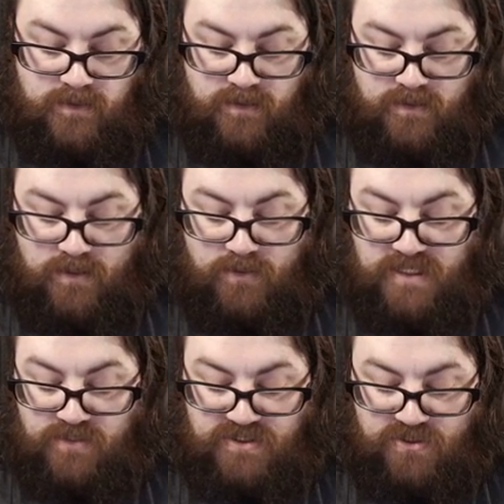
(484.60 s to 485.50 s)

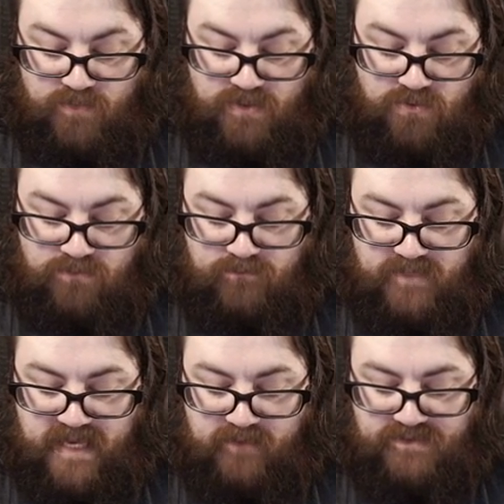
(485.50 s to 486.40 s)
YouTube, you'll be
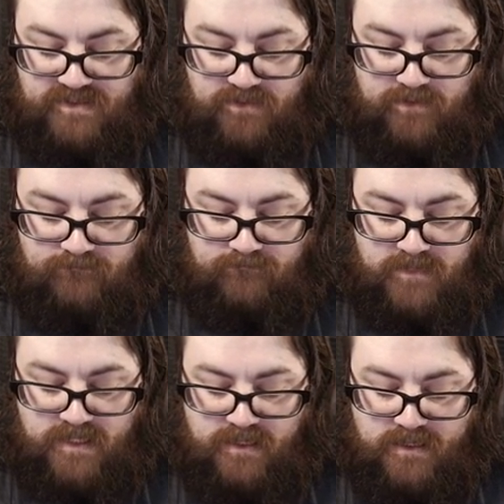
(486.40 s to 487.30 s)
able to,
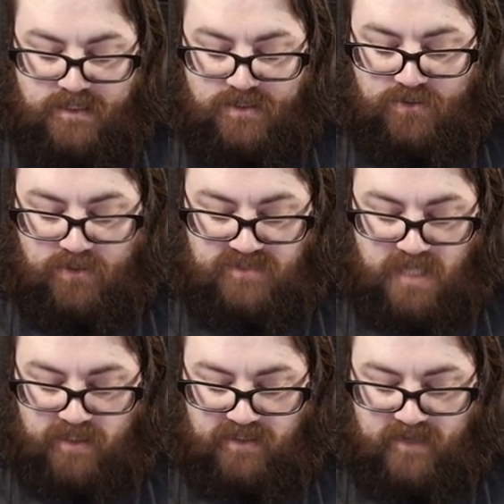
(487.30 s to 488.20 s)
you'll know what I'm
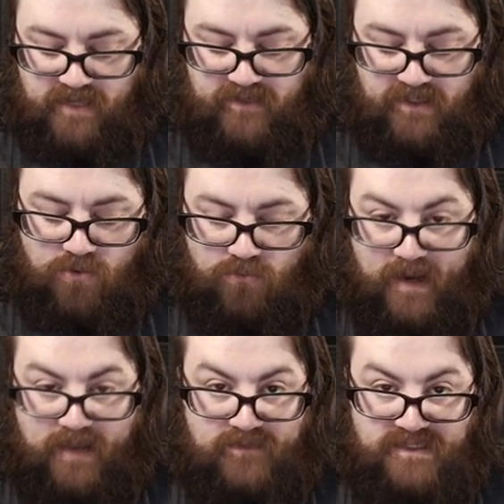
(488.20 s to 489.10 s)
talking about. They go
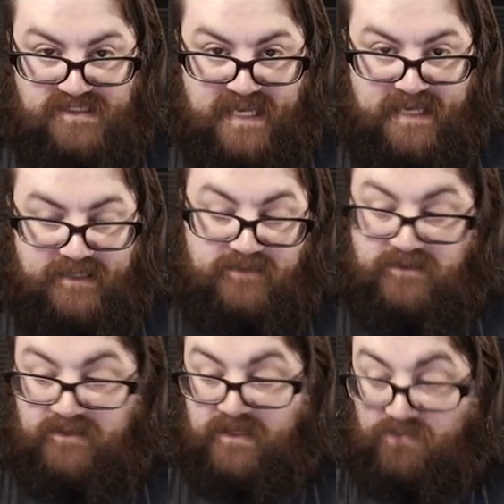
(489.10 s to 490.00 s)
around the design, and then
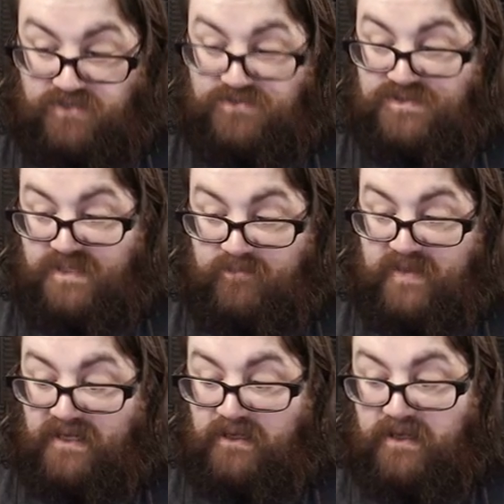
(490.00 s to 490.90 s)
they'll use the
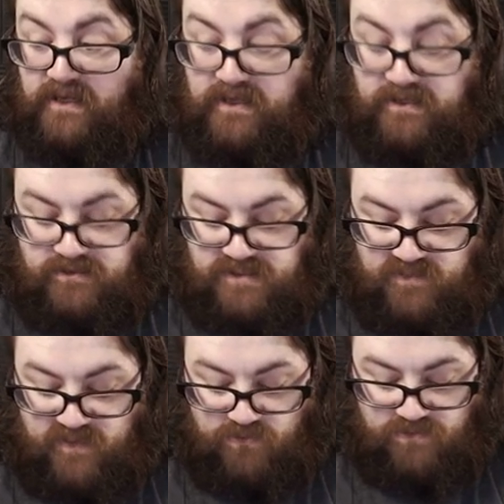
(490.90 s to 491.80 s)
big
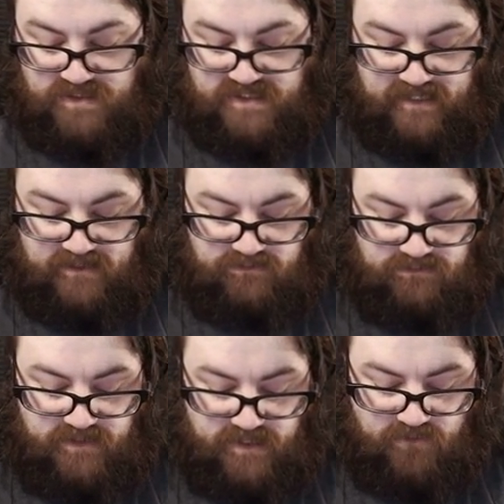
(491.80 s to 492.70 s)
spoon-style
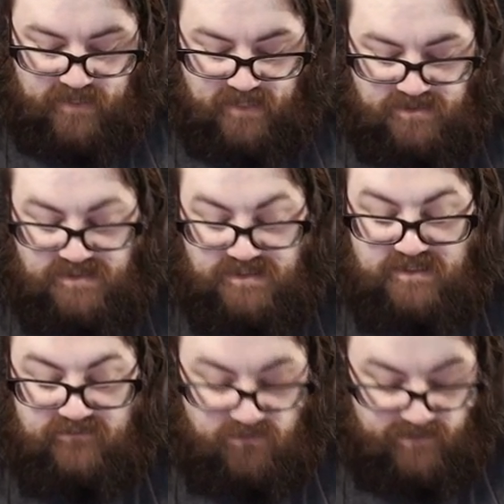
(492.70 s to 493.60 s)
U-gouges and stuff
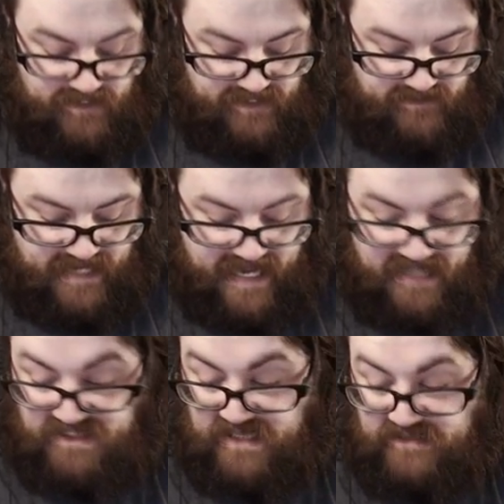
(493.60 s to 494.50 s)
to really get the
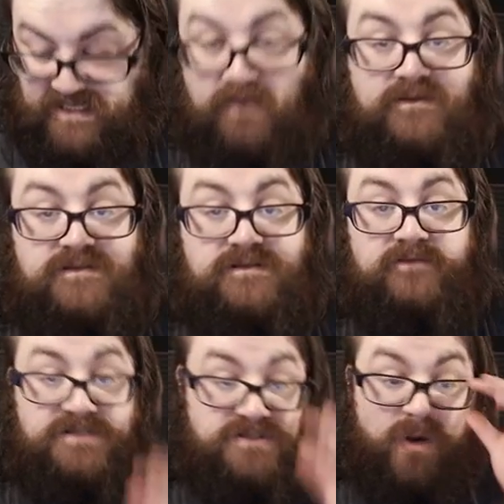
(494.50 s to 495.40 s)
excess out, the stuff that
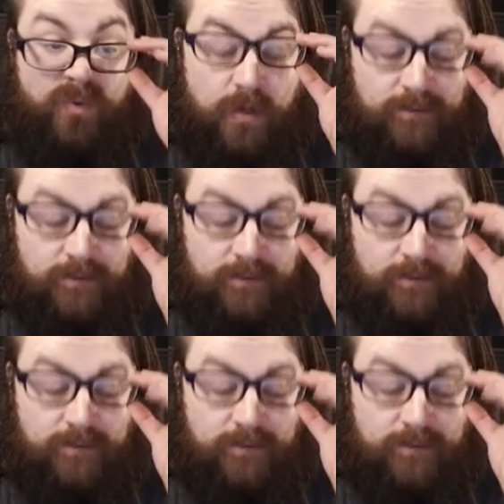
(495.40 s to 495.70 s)
you don't want.